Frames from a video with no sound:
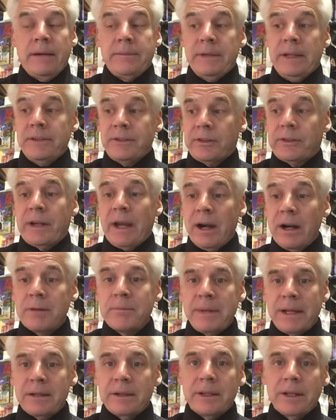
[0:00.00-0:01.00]
it scared
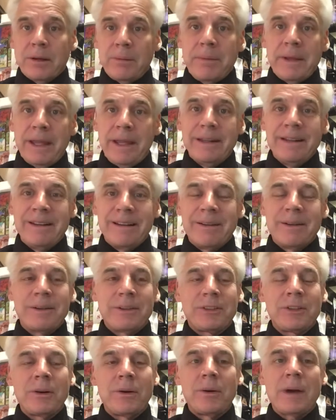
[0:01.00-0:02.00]
me a little bit,
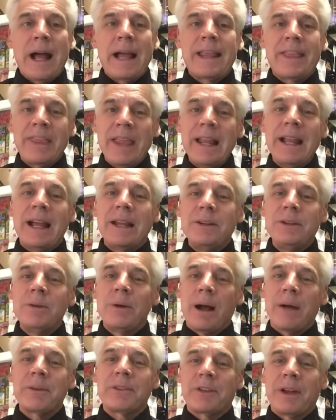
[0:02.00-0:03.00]
and so I think I
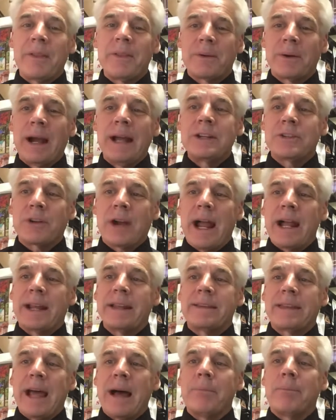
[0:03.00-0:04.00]
knew I was on the right track
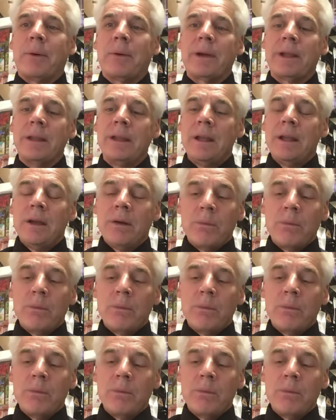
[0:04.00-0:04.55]
at that point.